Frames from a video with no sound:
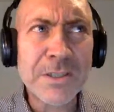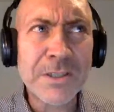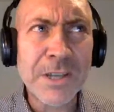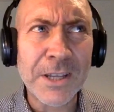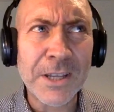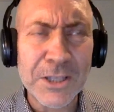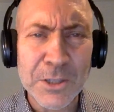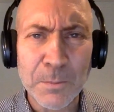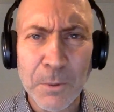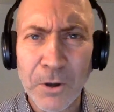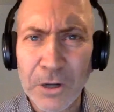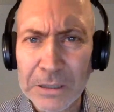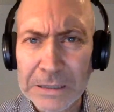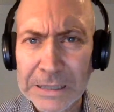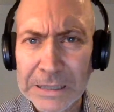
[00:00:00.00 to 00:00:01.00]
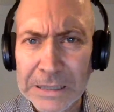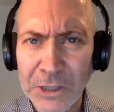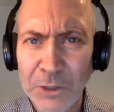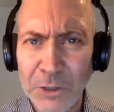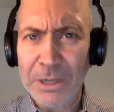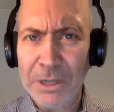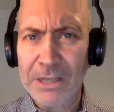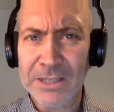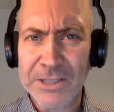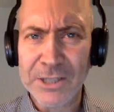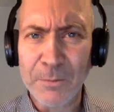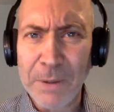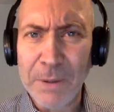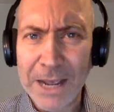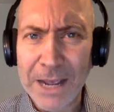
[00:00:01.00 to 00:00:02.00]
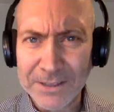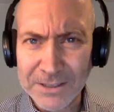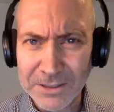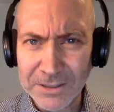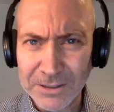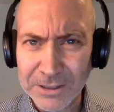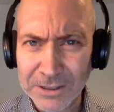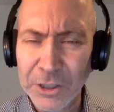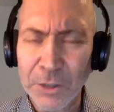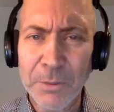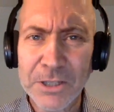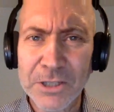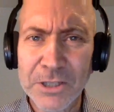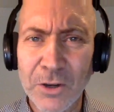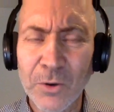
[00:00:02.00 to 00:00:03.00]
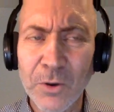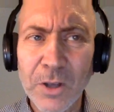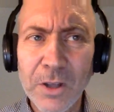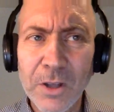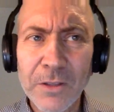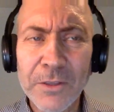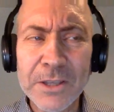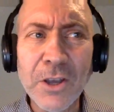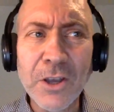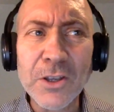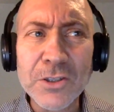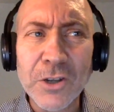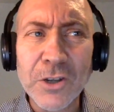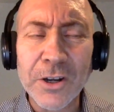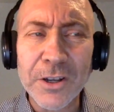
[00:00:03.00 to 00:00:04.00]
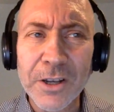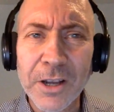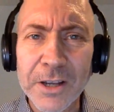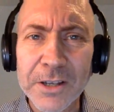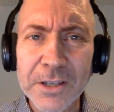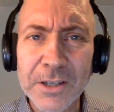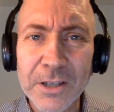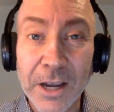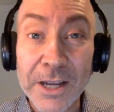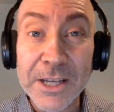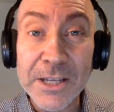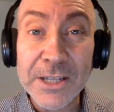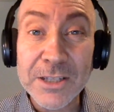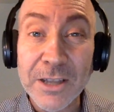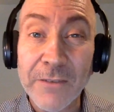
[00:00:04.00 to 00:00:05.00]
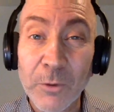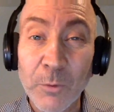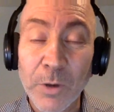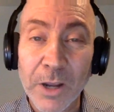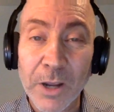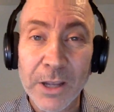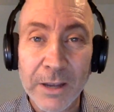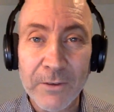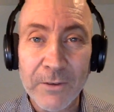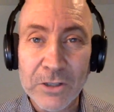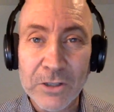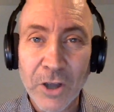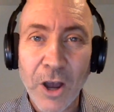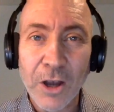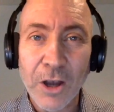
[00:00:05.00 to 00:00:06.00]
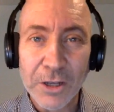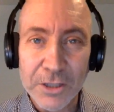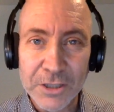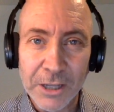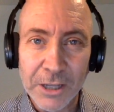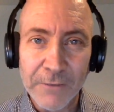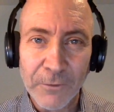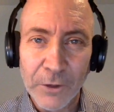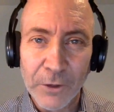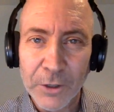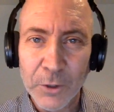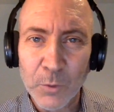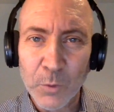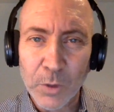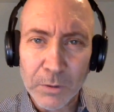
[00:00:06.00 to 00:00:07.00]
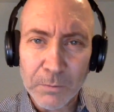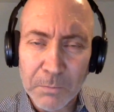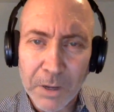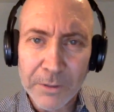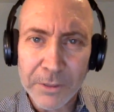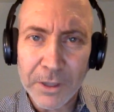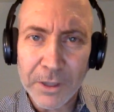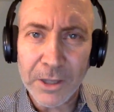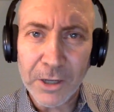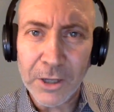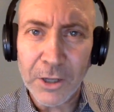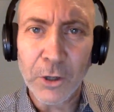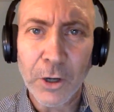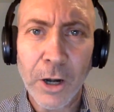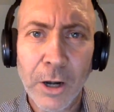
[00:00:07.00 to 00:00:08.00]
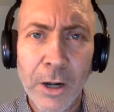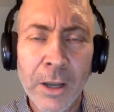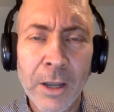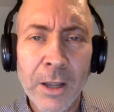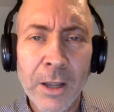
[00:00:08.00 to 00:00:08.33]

take this apart a little bit. Let's unpack this a little bit. So this all started in 1997 when I gave a talk at Stanford. You were, I think, in kindergarten.